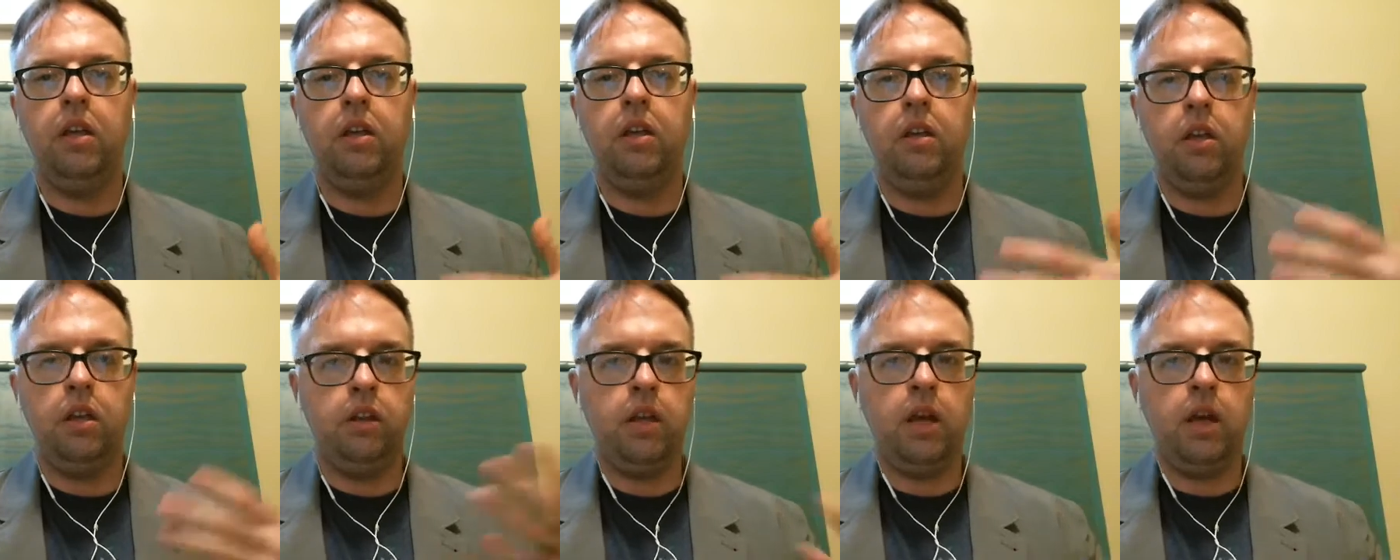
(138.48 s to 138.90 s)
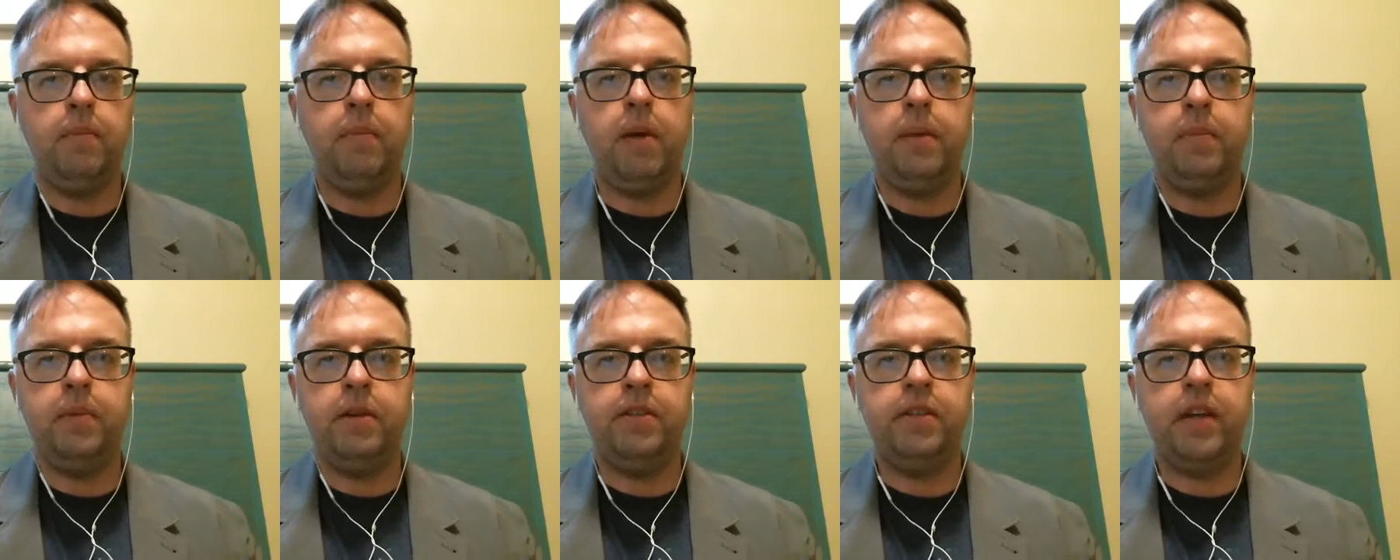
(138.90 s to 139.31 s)
they
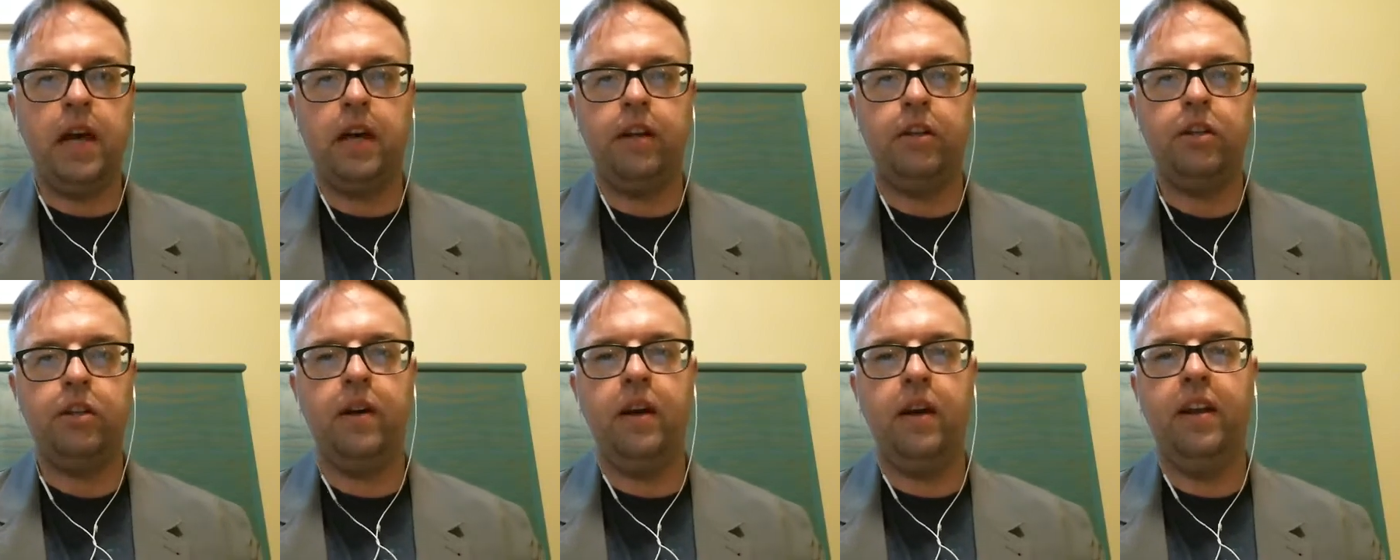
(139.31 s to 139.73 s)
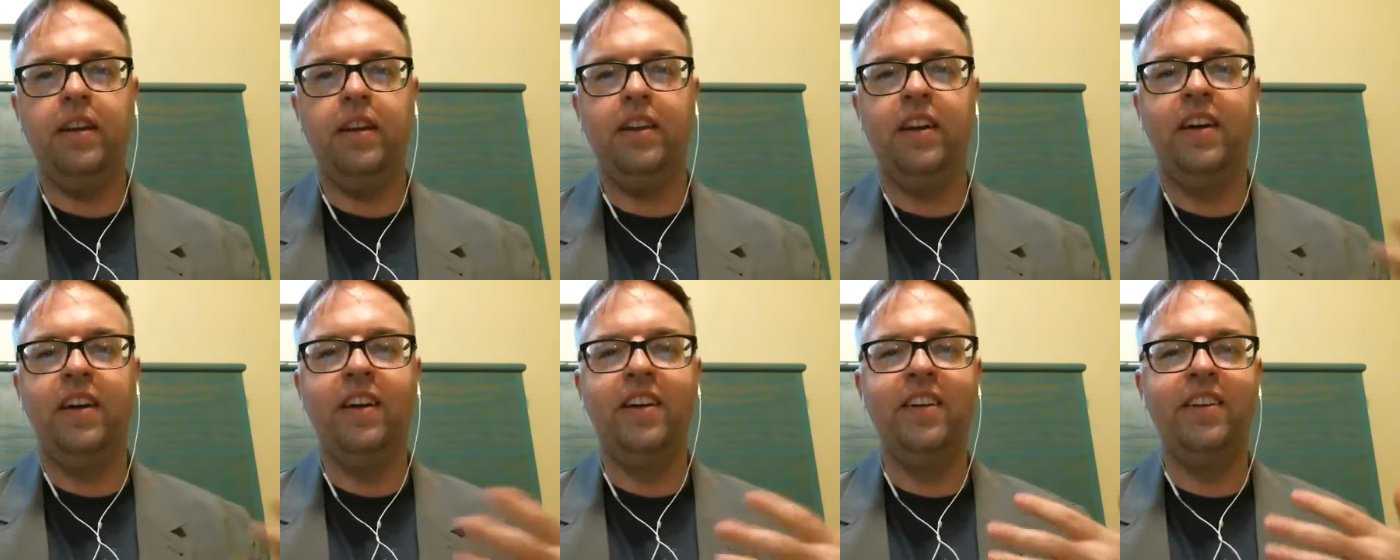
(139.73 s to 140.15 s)
may be saturated.
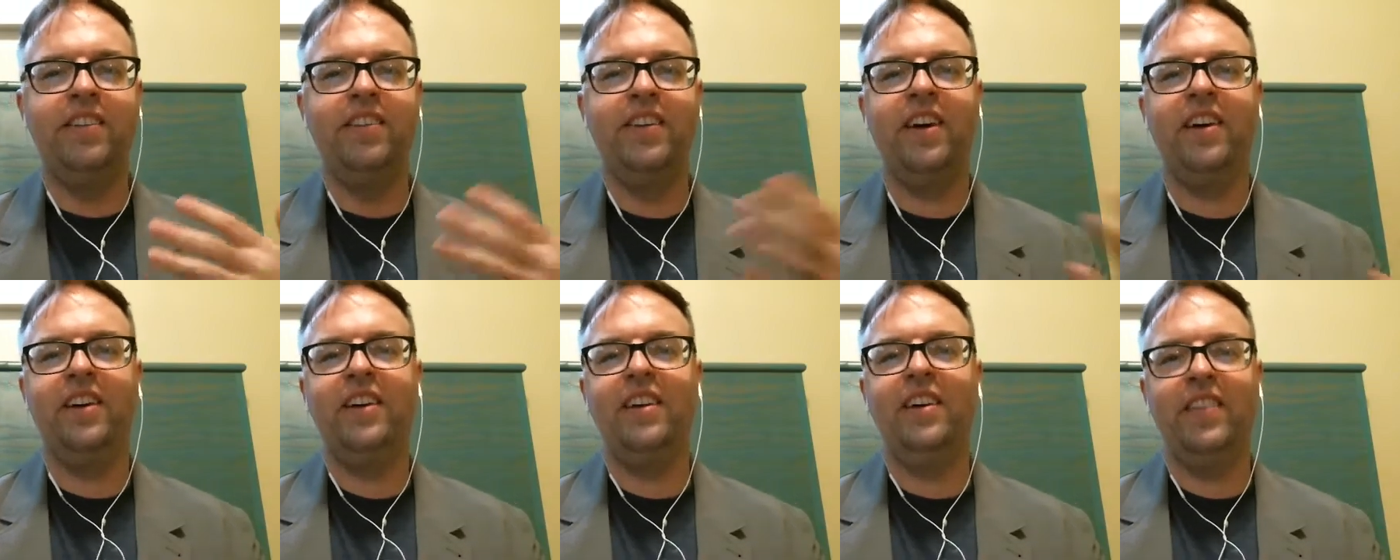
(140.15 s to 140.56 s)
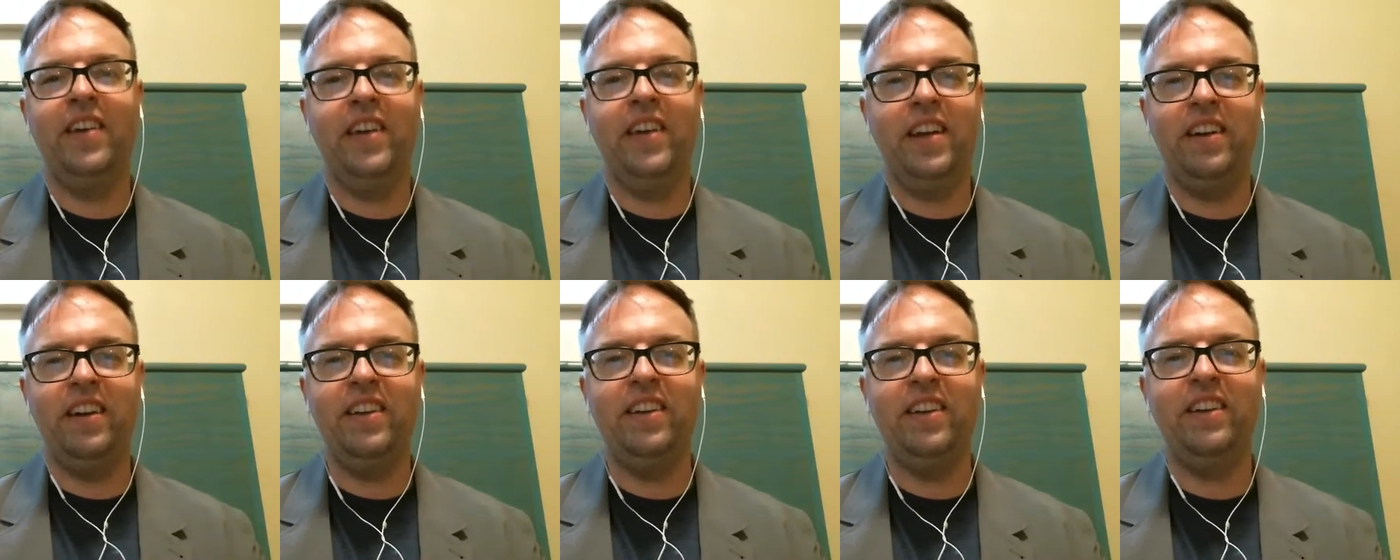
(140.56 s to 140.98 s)
So you may
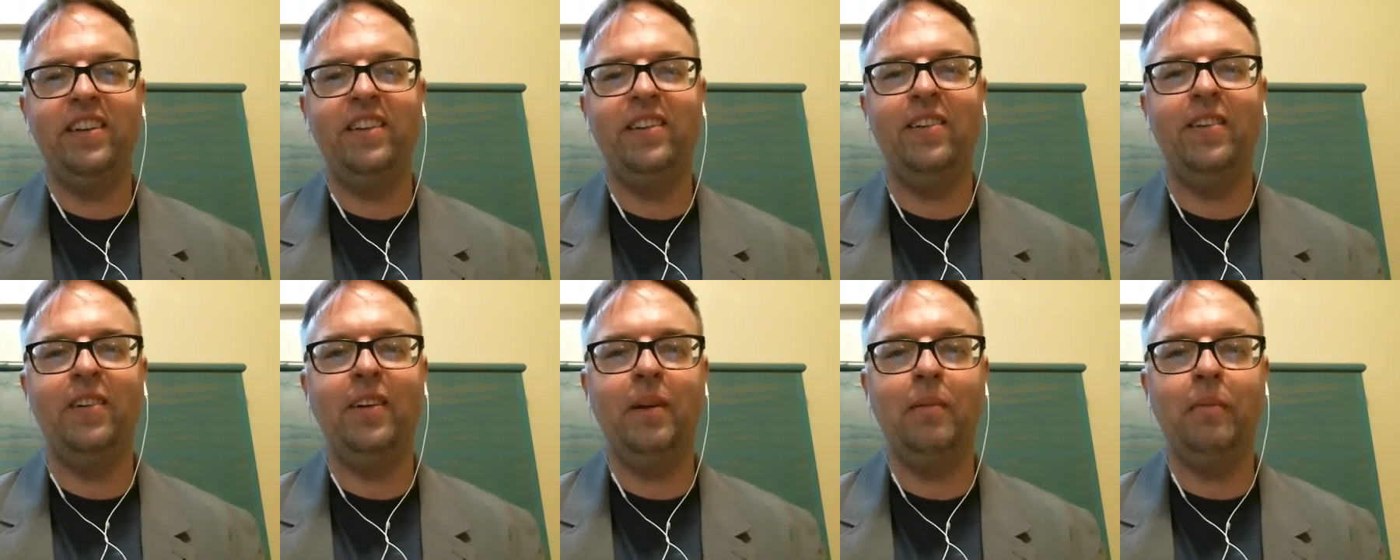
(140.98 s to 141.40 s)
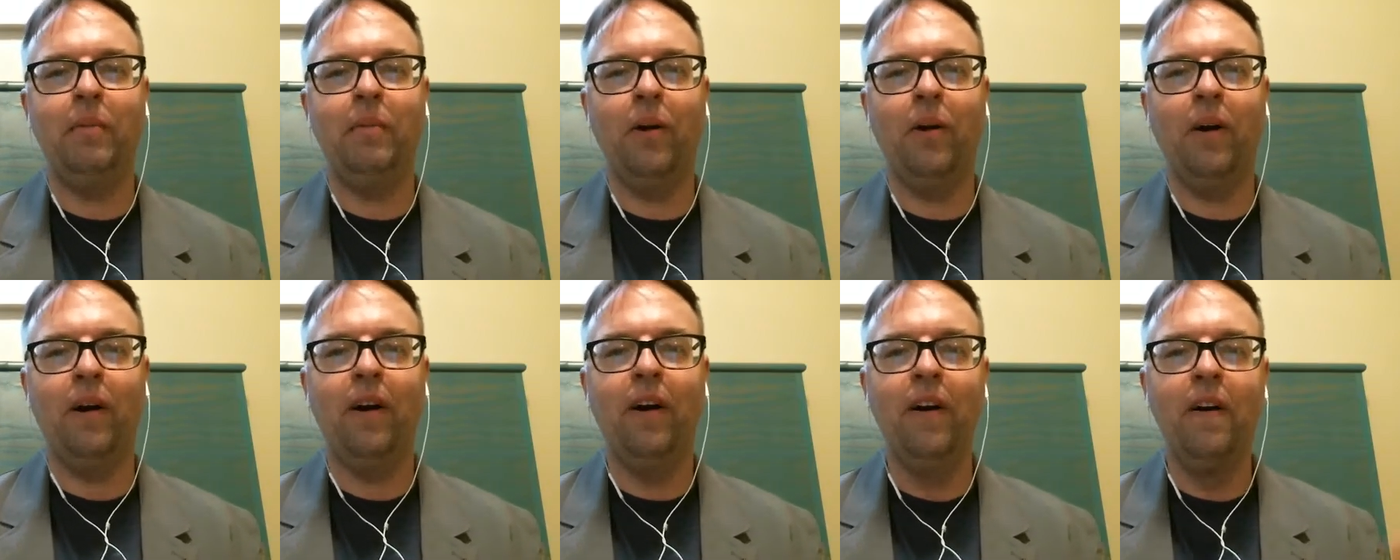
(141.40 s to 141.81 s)
not need to do any
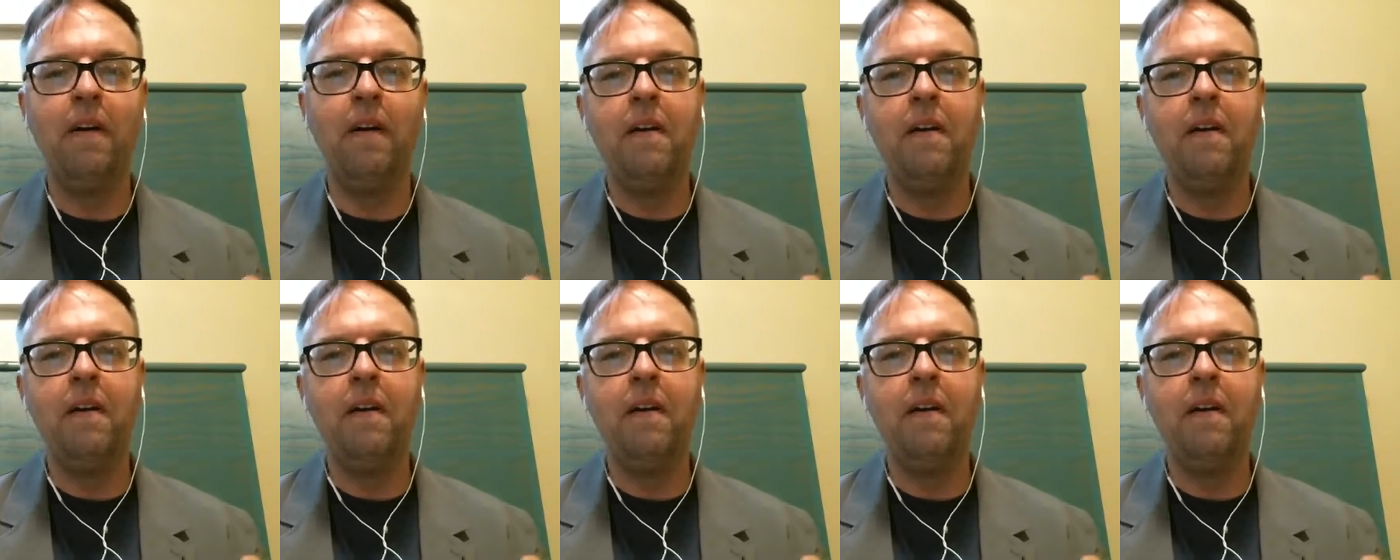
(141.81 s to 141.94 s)
more.